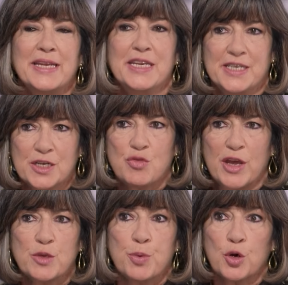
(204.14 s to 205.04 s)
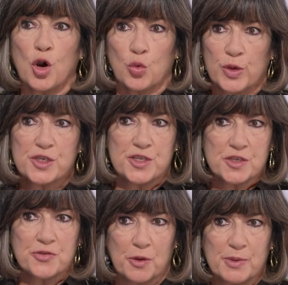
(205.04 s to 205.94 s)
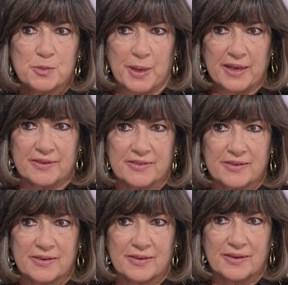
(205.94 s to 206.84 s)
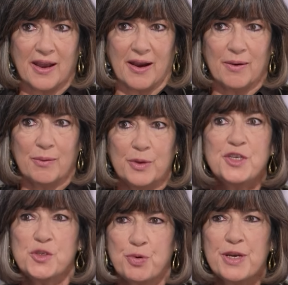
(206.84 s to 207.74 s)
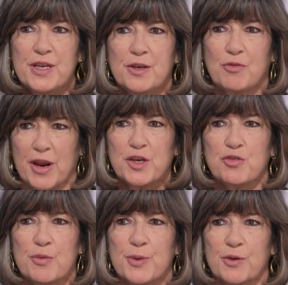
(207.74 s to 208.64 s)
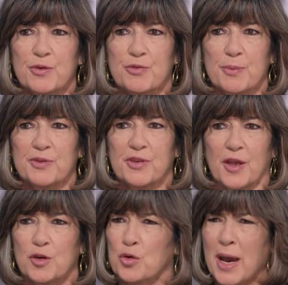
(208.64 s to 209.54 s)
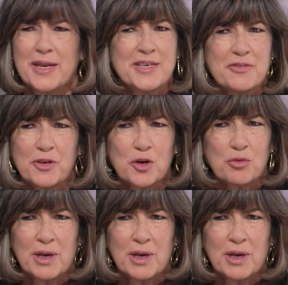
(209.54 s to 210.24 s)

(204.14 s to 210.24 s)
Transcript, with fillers: And he did write the book on which this film is based. Yes, yeah, which is pretty great tribute from a son who had a difficult